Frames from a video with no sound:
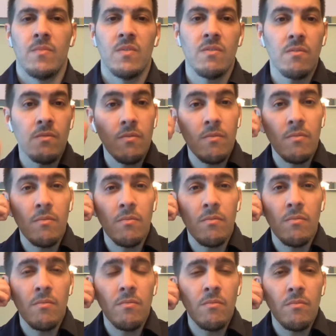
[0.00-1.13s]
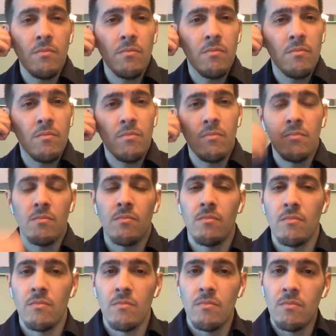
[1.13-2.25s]

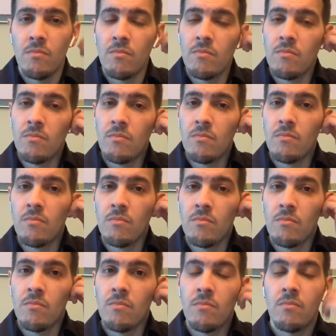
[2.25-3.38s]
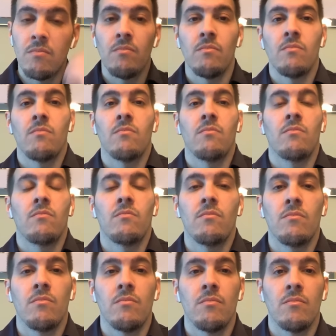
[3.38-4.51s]

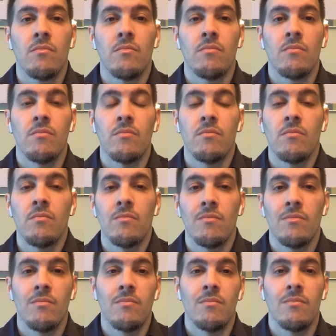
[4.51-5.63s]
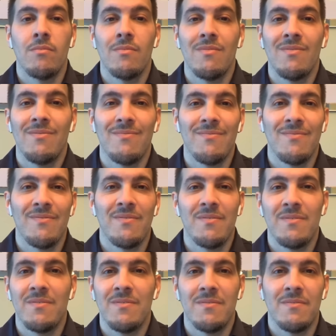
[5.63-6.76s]

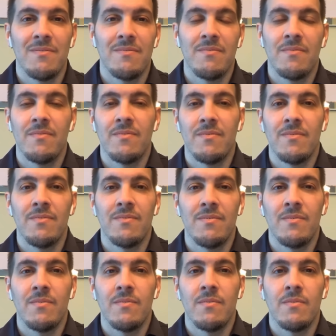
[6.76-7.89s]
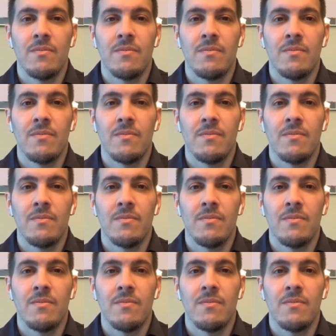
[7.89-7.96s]
The person shown says nothing.